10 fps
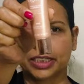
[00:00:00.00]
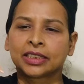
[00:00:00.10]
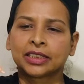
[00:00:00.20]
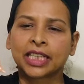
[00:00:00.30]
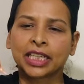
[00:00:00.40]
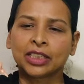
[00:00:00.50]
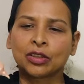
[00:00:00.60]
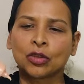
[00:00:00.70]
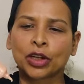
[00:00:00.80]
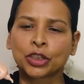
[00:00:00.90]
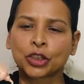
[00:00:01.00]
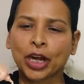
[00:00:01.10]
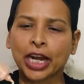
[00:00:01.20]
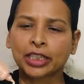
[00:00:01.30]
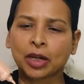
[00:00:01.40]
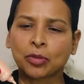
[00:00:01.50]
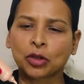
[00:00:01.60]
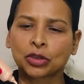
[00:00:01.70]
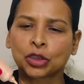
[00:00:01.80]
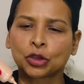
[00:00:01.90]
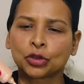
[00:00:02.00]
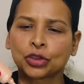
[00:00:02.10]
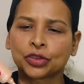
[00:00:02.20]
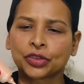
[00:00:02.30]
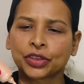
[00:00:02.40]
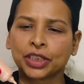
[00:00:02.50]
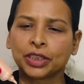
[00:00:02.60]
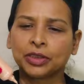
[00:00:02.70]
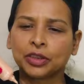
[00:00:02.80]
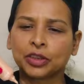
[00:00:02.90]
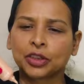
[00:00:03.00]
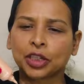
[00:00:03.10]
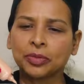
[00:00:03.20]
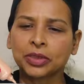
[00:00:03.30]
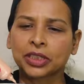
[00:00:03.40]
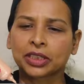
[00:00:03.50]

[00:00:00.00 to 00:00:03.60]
Then going to add about 2 to 3 drops.